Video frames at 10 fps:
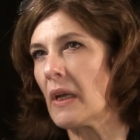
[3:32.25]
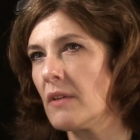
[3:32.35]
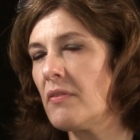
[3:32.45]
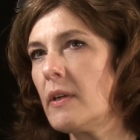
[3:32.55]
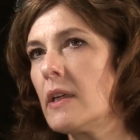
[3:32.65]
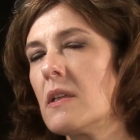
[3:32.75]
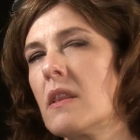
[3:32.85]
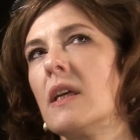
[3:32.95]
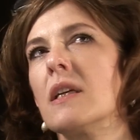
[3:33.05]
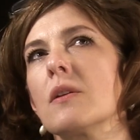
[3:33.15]
very good
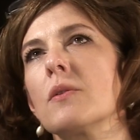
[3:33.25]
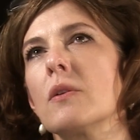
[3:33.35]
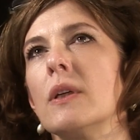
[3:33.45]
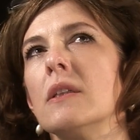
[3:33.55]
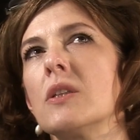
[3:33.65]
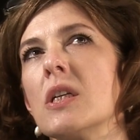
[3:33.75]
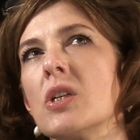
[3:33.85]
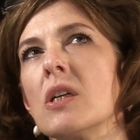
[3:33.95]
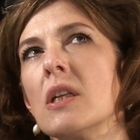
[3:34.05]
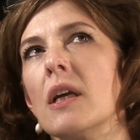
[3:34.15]
thing is also in the
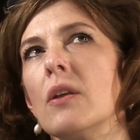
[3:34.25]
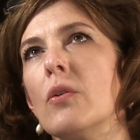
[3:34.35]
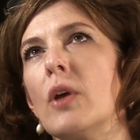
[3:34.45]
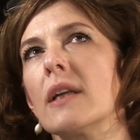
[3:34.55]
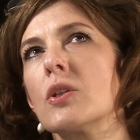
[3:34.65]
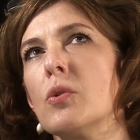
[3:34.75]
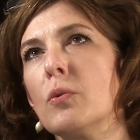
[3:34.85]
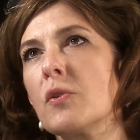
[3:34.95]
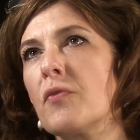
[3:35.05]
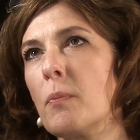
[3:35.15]
teaching that you get
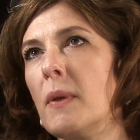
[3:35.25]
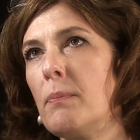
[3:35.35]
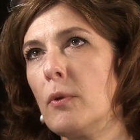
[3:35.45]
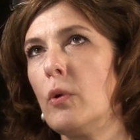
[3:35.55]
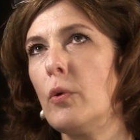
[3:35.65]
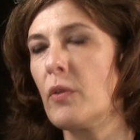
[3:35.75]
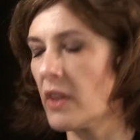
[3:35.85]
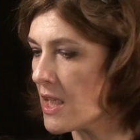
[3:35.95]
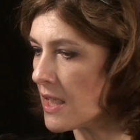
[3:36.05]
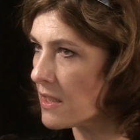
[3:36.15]
tools for people who
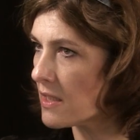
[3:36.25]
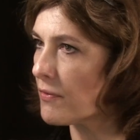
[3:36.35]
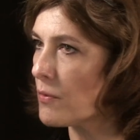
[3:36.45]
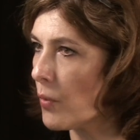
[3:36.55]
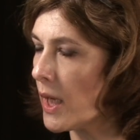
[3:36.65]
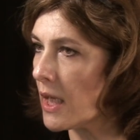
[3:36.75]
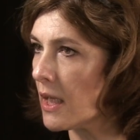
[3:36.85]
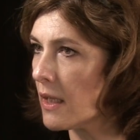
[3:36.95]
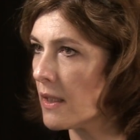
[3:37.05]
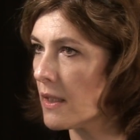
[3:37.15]
think in a different way.